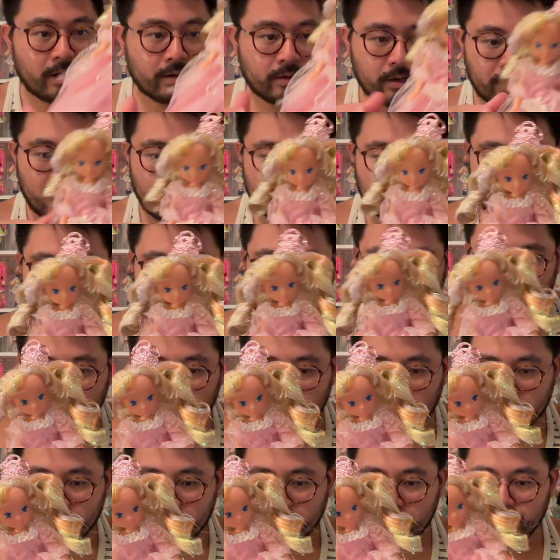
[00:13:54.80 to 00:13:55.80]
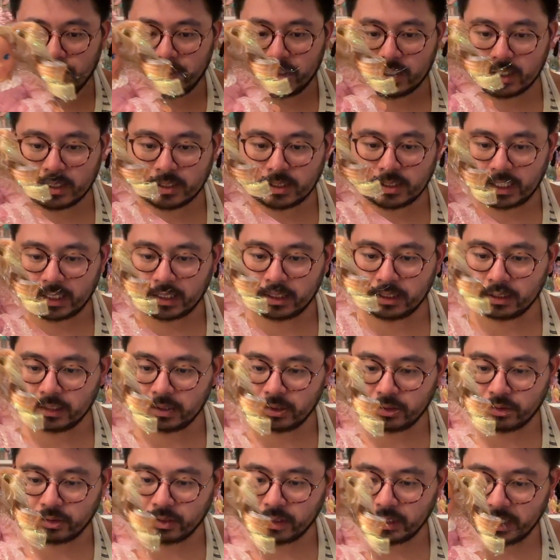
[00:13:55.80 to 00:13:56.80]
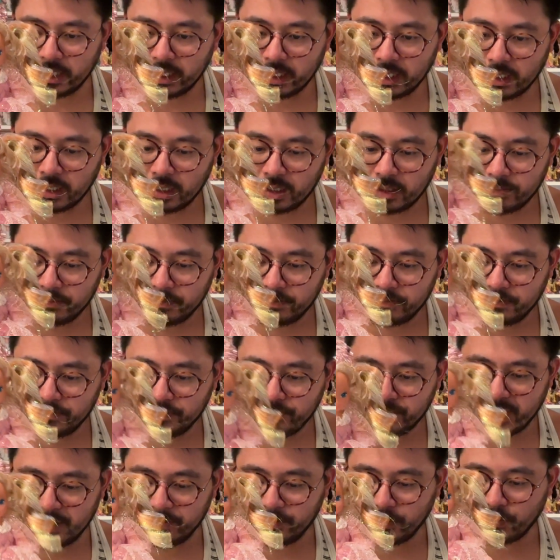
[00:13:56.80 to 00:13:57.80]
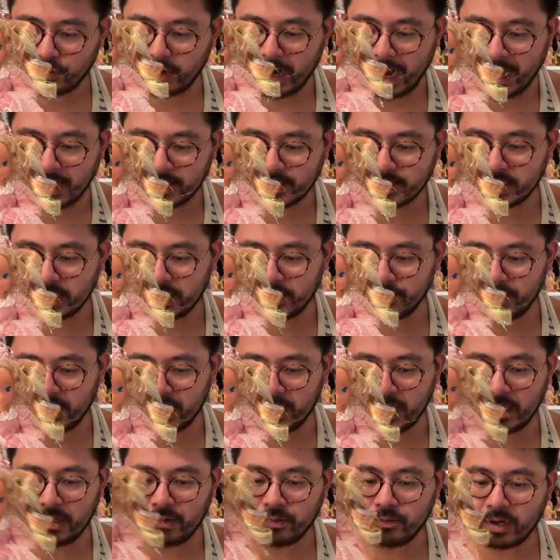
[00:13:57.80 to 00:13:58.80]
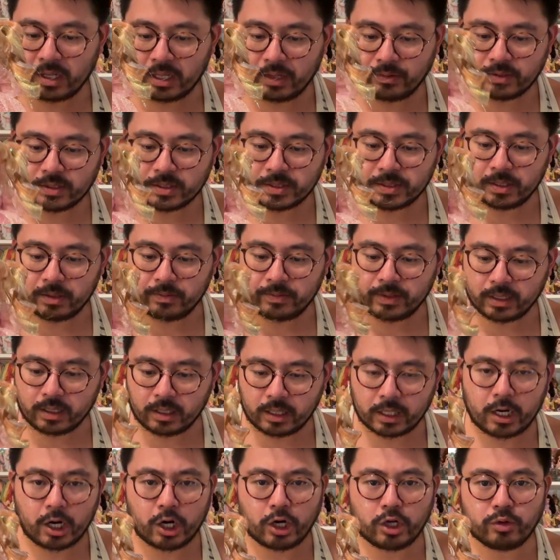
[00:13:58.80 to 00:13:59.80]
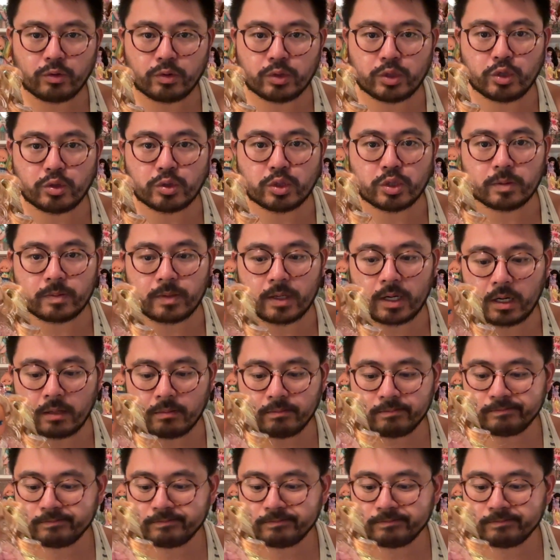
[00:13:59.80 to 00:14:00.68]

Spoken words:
know how YouTubers do it, because, like, literally, people were asking me while I was filming, like, are you a YouTuber?